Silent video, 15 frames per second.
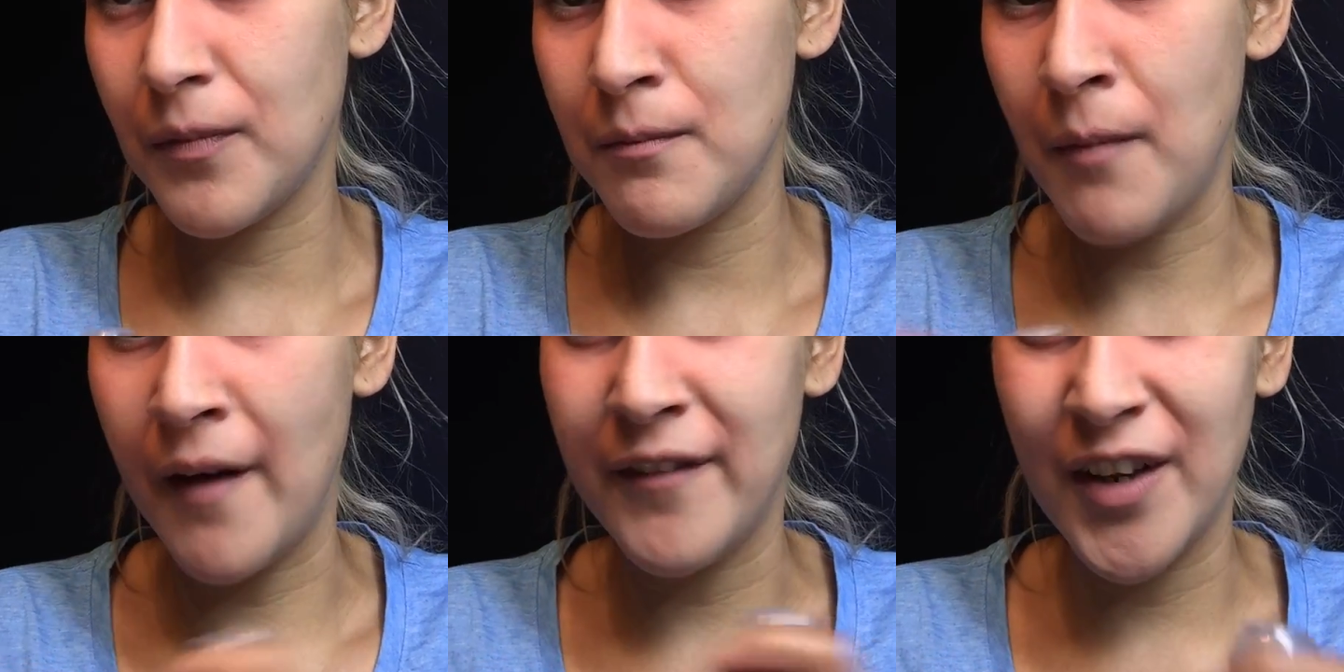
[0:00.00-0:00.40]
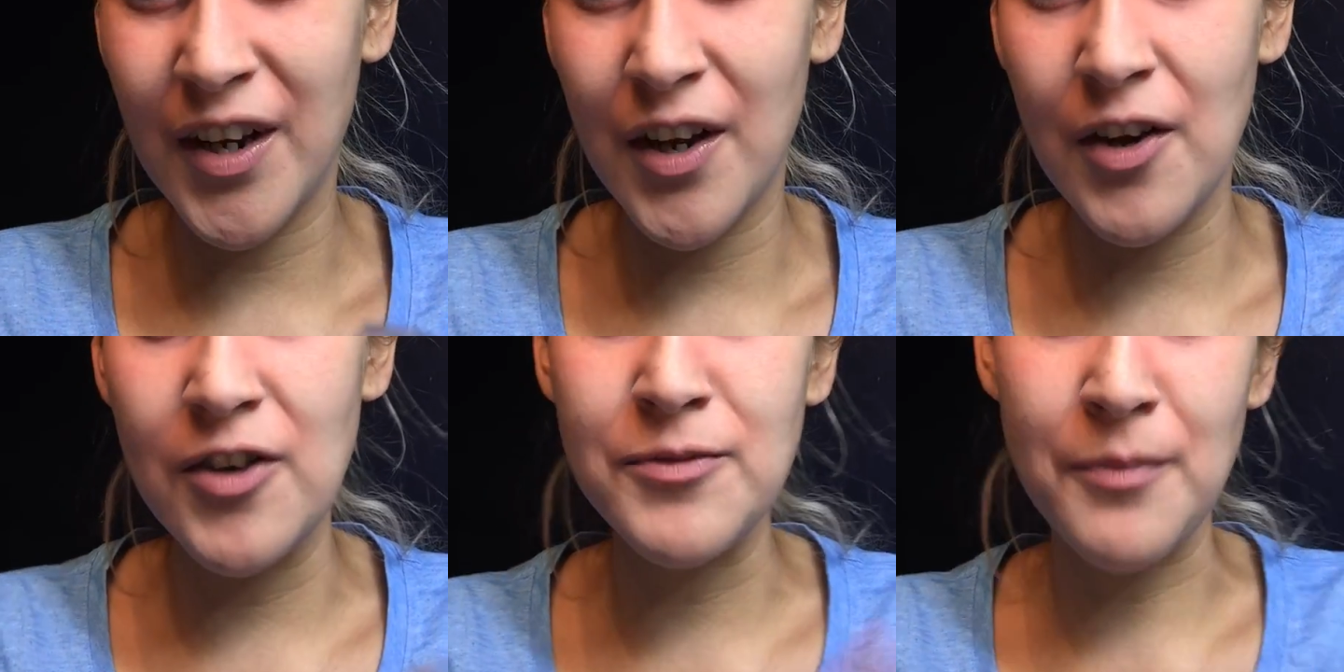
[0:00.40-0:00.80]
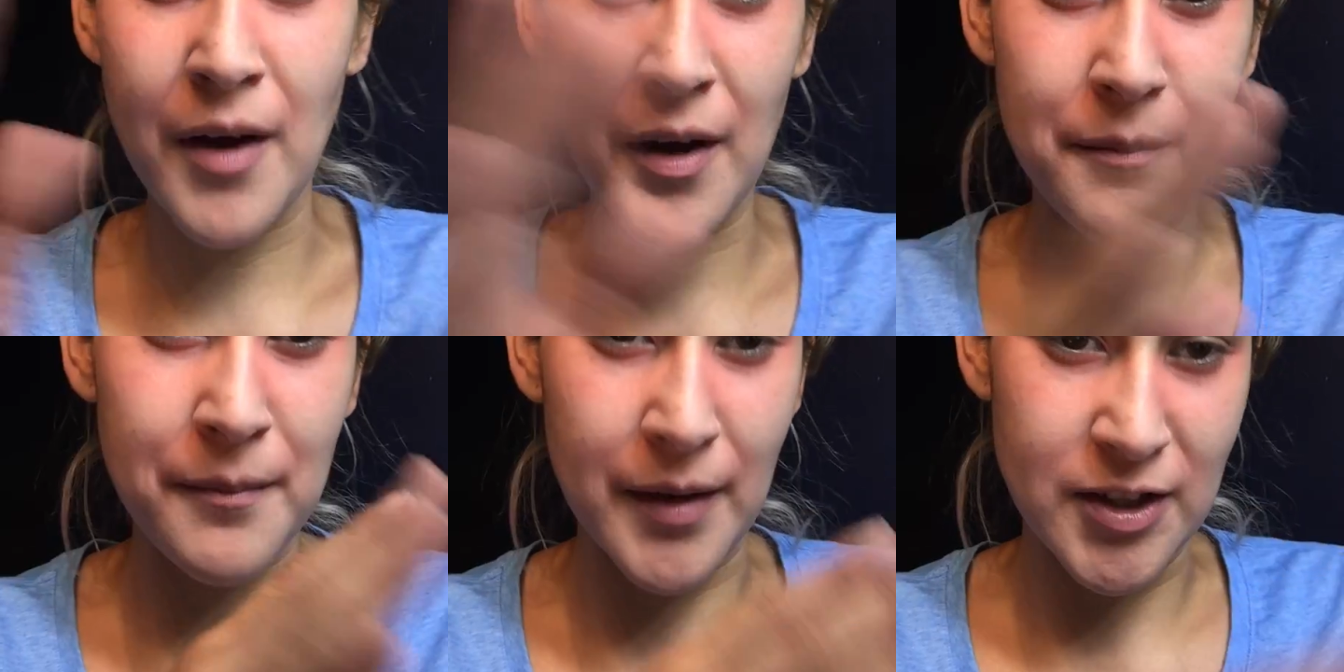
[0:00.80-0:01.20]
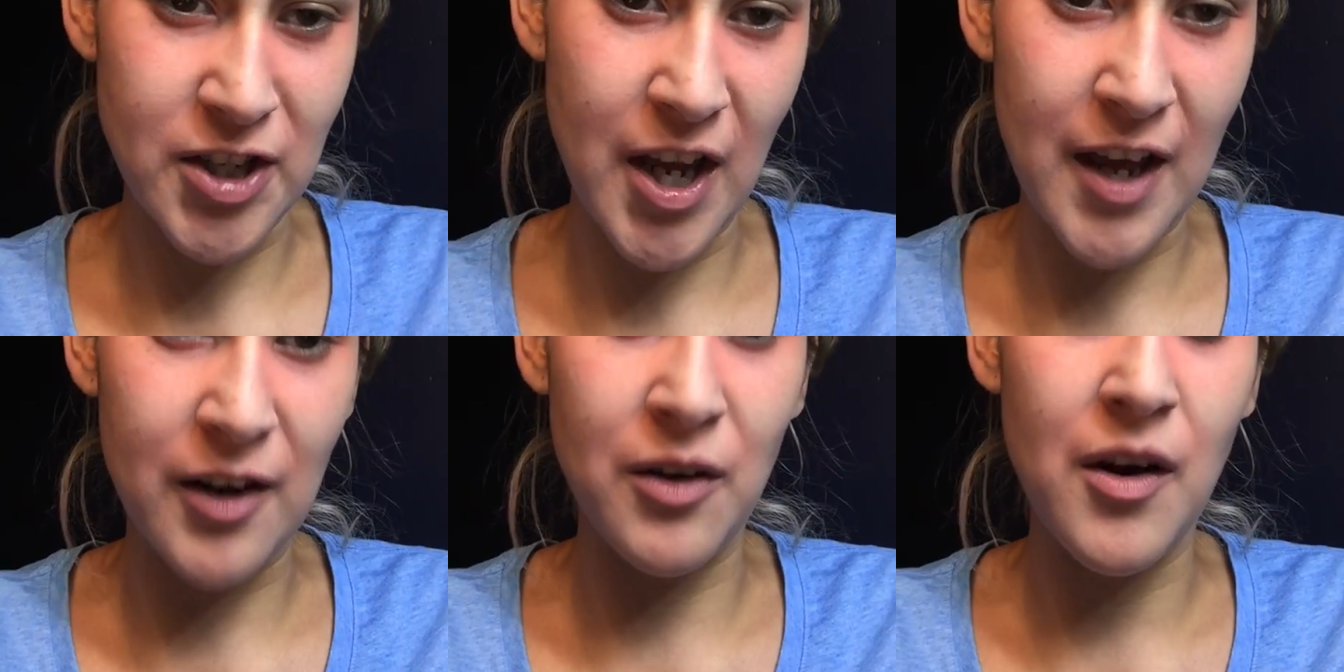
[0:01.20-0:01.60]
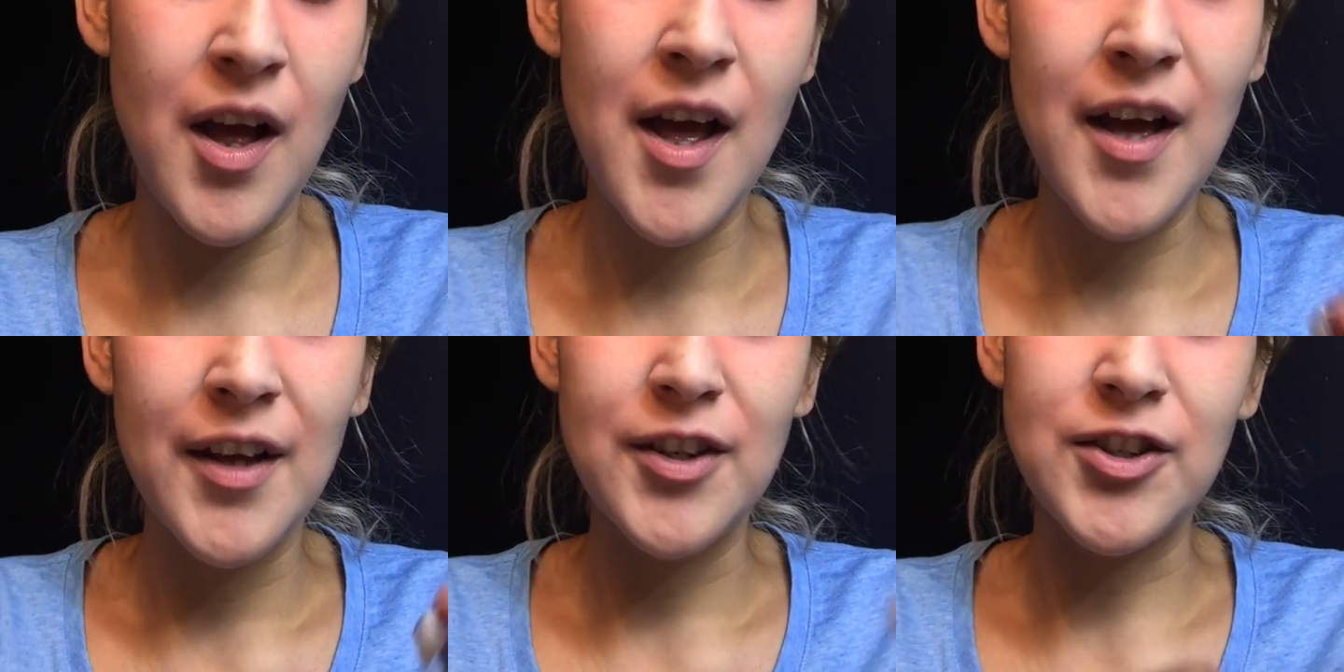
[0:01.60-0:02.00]
my videos, my channel
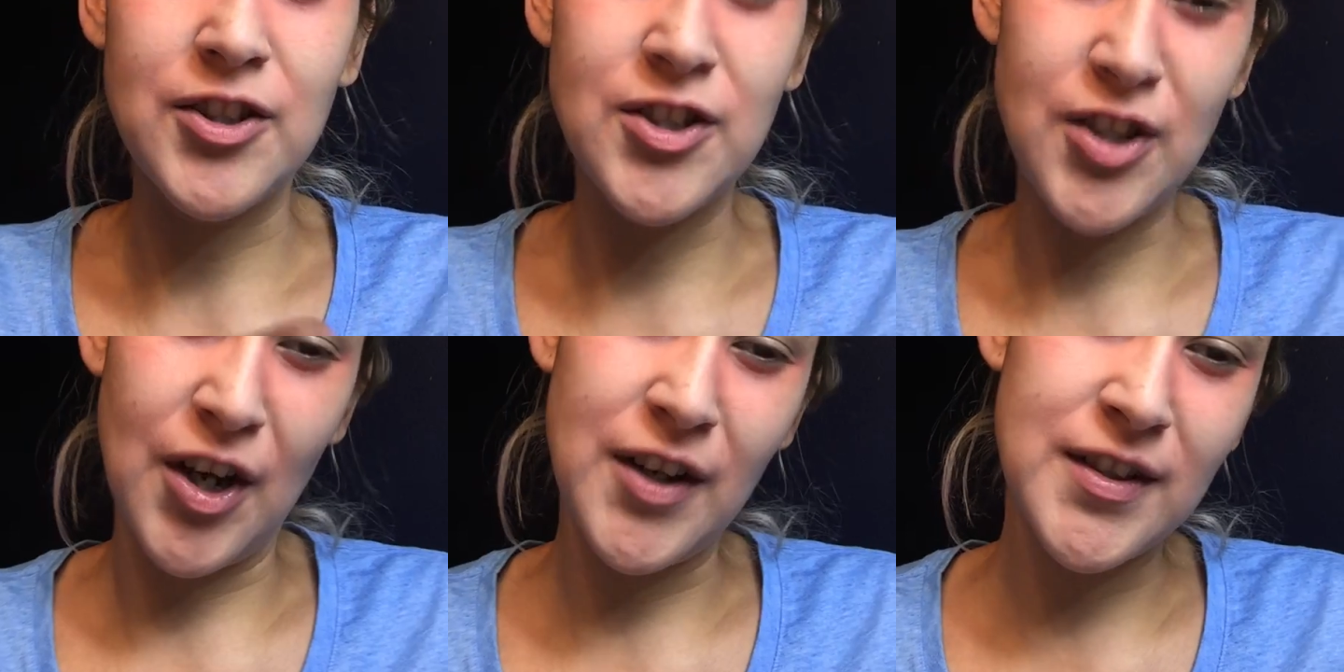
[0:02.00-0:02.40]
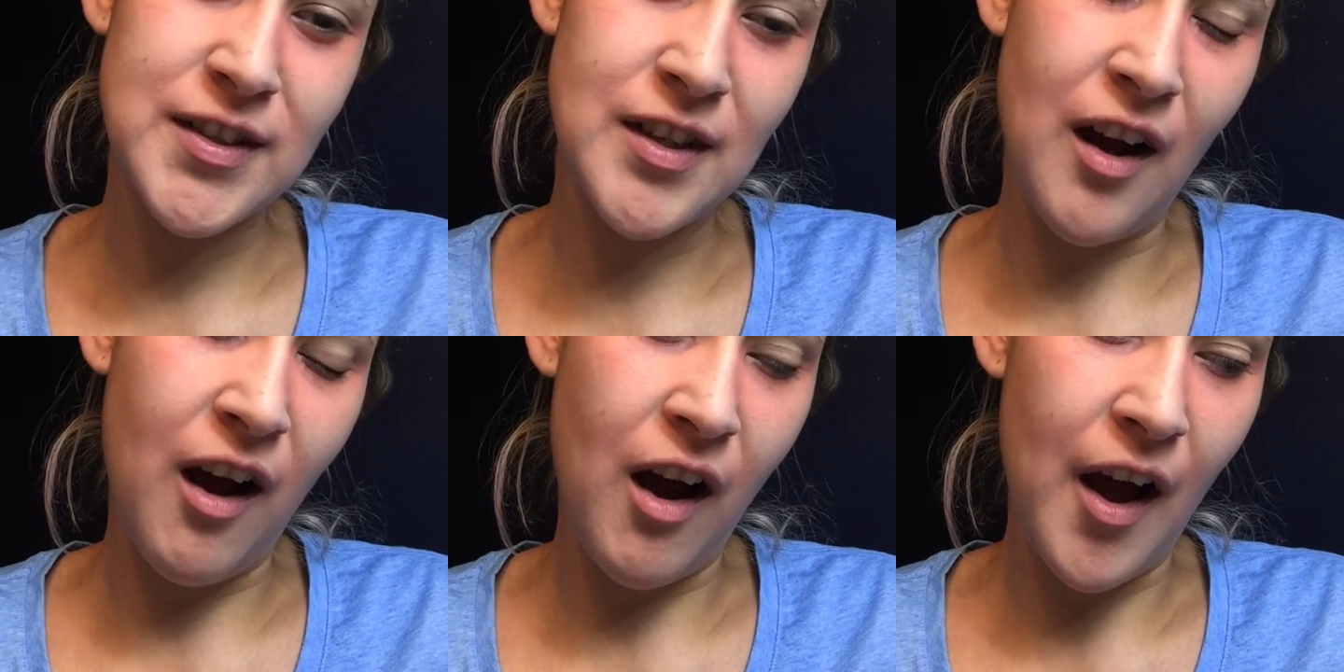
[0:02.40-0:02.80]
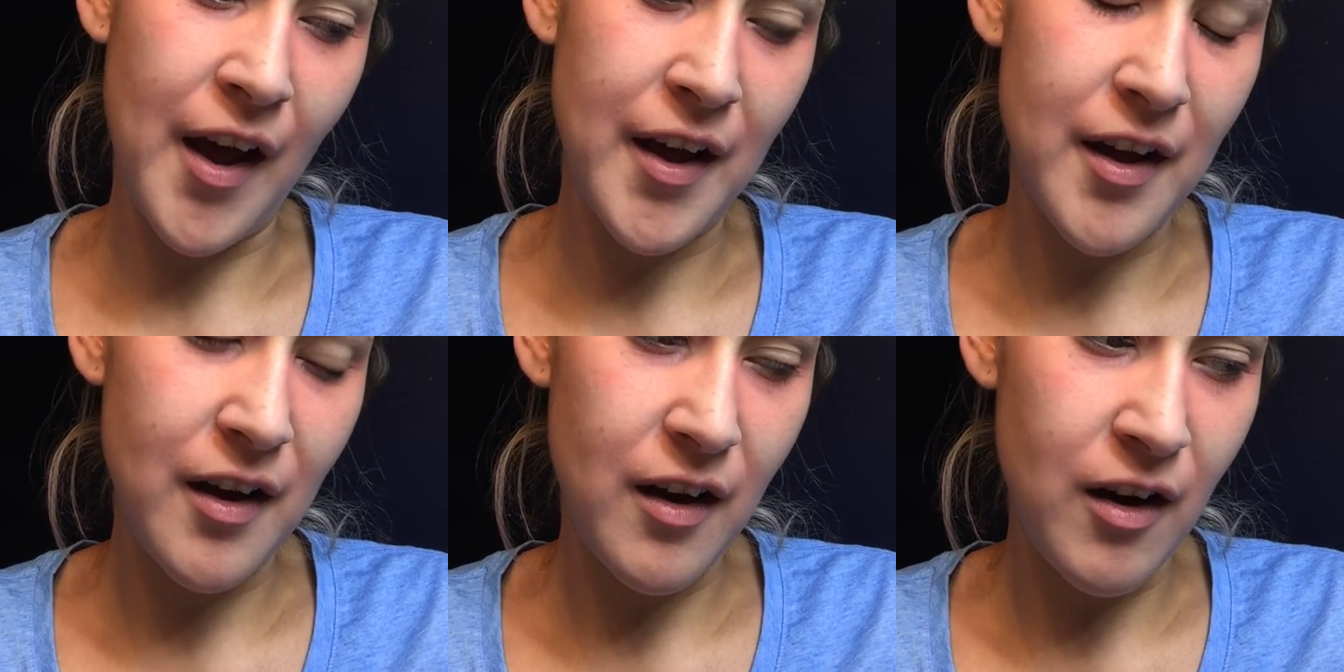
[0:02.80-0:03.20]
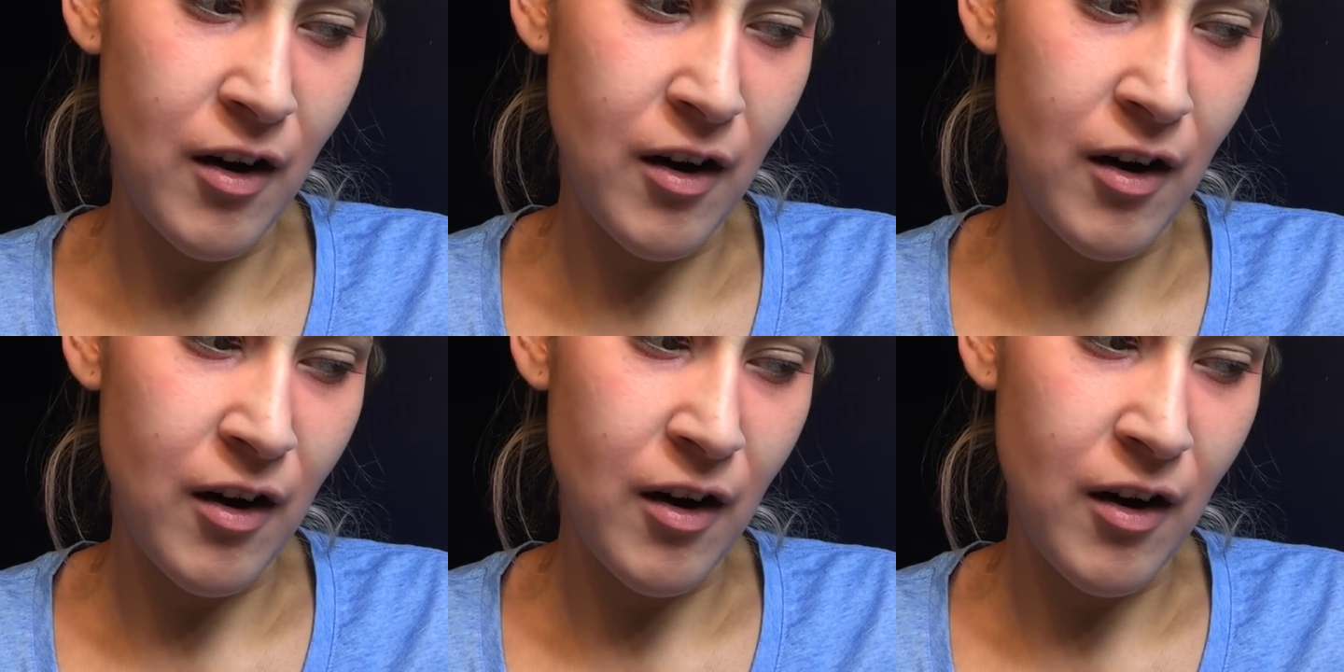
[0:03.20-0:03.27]
does not,